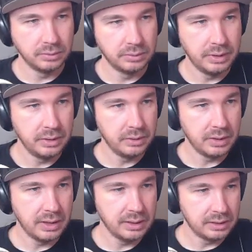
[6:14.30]
And look
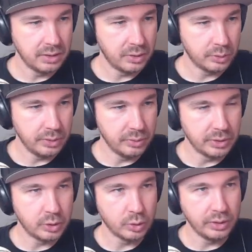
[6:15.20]
at that, that's a 3
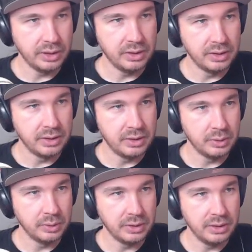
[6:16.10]
retreat, and he's
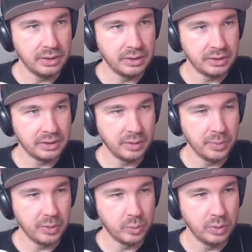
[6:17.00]
only, this is going
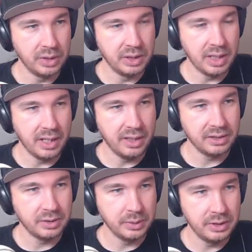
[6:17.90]
to be 1 in hand,
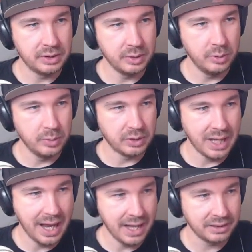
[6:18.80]
so he's almost
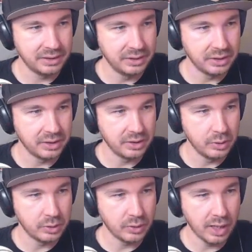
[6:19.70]
has to just
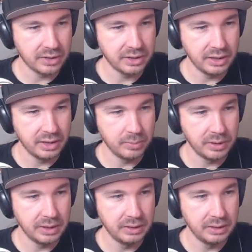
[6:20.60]
use Crashing Headbutt.